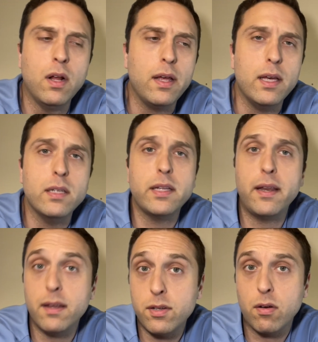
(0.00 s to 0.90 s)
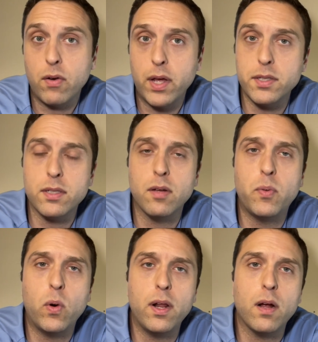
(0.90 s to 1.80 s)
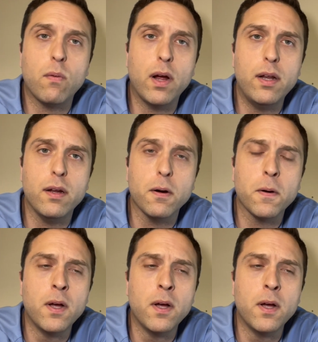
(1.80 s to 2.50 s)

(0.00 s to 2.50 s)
is a disc herniation. I'll point it out right here.